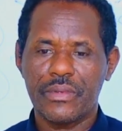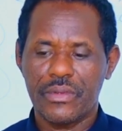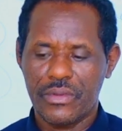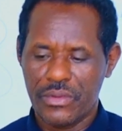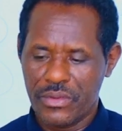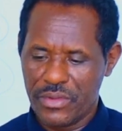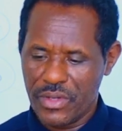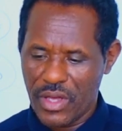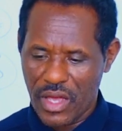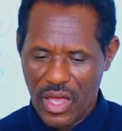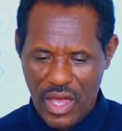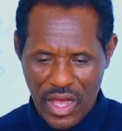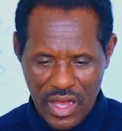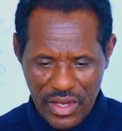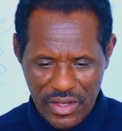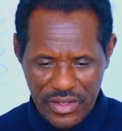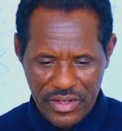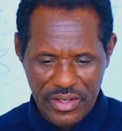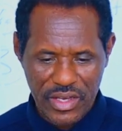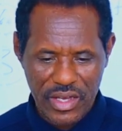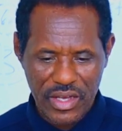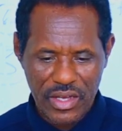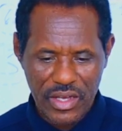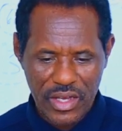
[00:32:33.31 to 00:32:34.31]
the
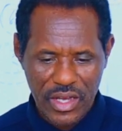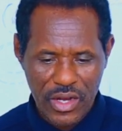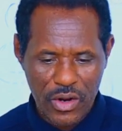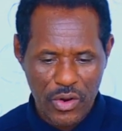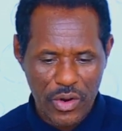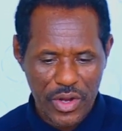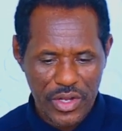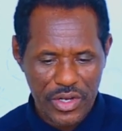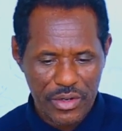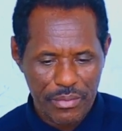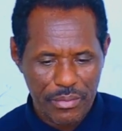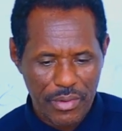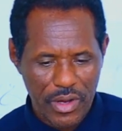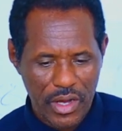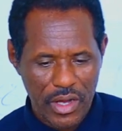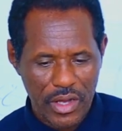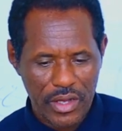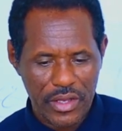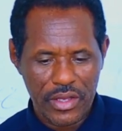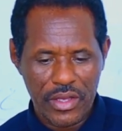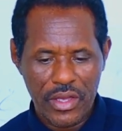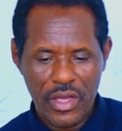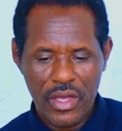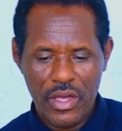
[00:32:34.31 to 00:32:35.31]
idea coined by
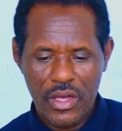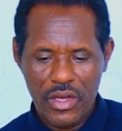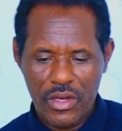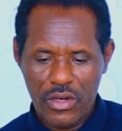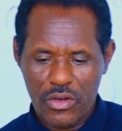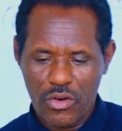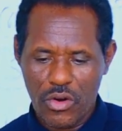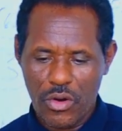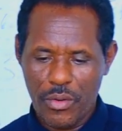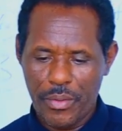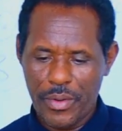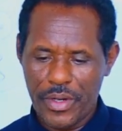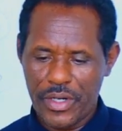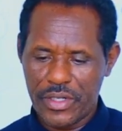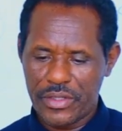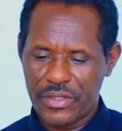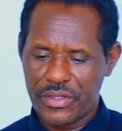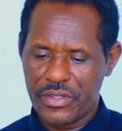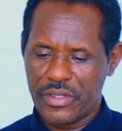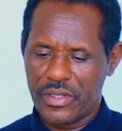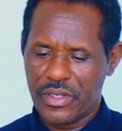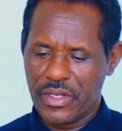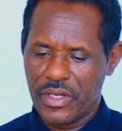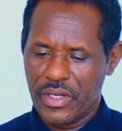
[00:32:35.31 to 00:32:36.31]

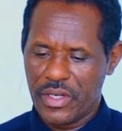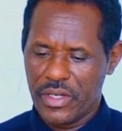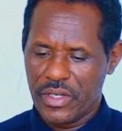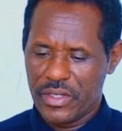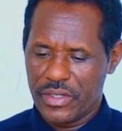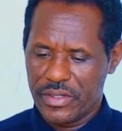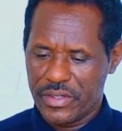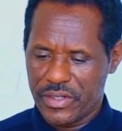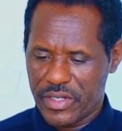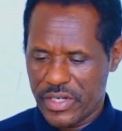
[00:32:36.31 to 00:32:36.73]
Robert